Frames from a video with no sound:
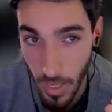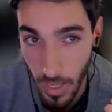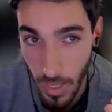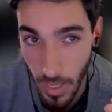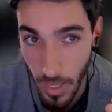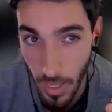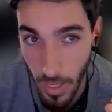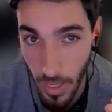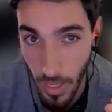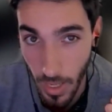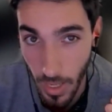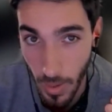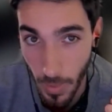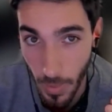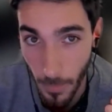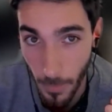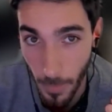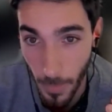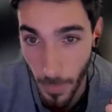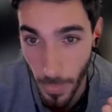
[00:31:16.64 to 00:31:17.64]

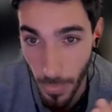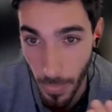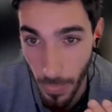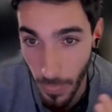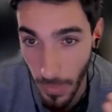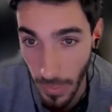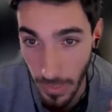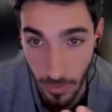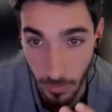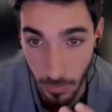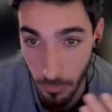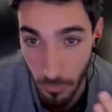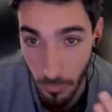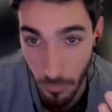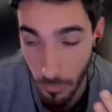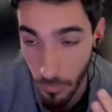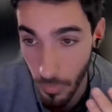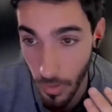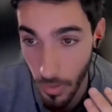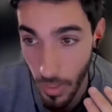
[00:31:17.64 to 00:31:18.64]
like
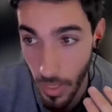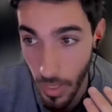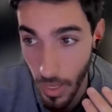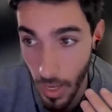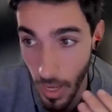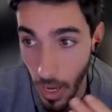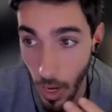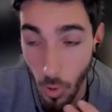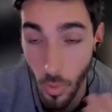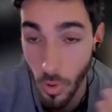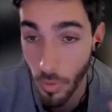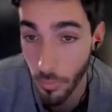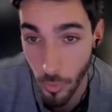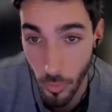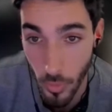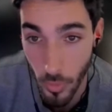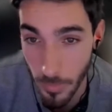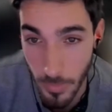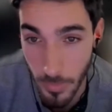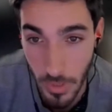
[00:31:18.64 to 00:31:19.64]
how
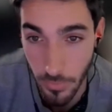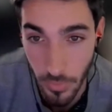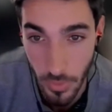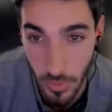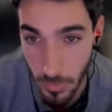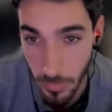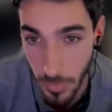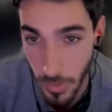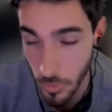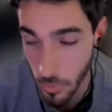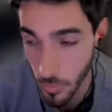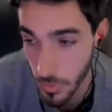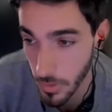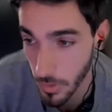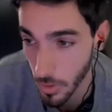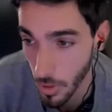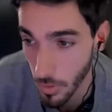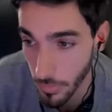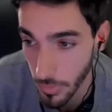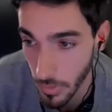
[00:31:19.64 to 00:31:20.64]
overwhelmed they feel about
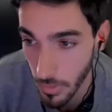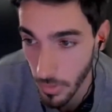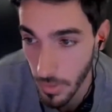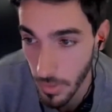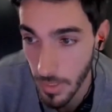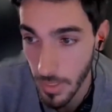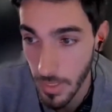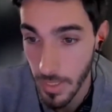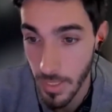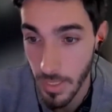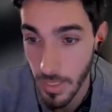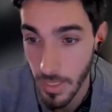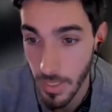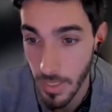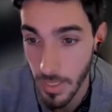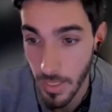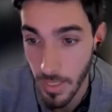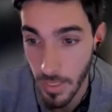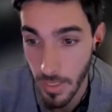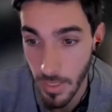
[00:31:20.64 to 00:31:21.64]
switching over.
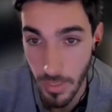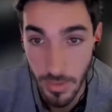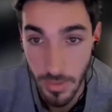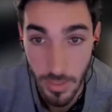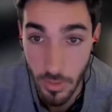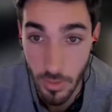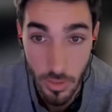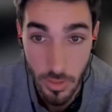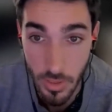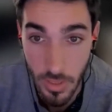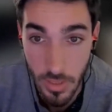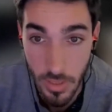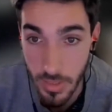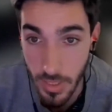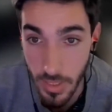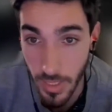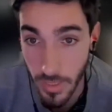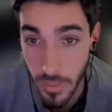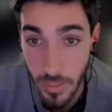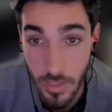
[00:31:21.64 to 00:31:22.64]
They're just going to
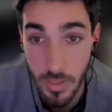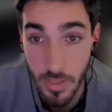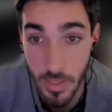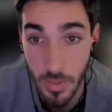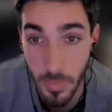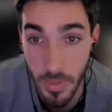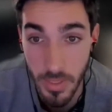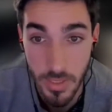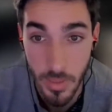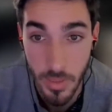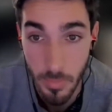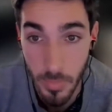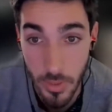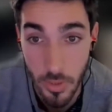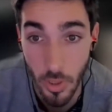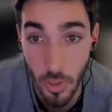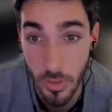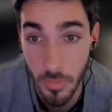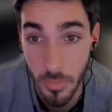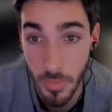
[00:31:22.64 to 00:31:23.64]
say, this is amazing, but
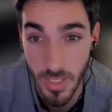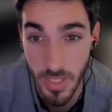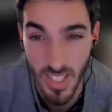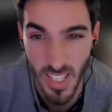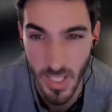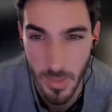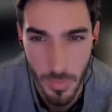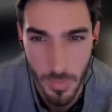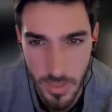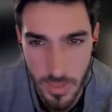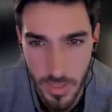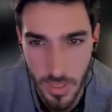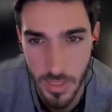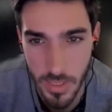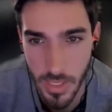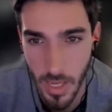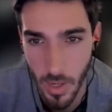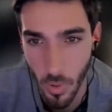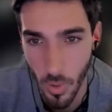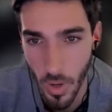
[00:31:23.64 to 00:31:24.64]
talk to me in 6 months because
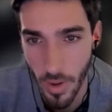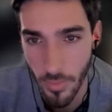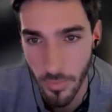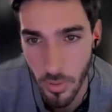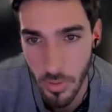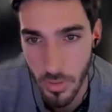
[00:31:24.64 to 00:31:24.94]
I don't have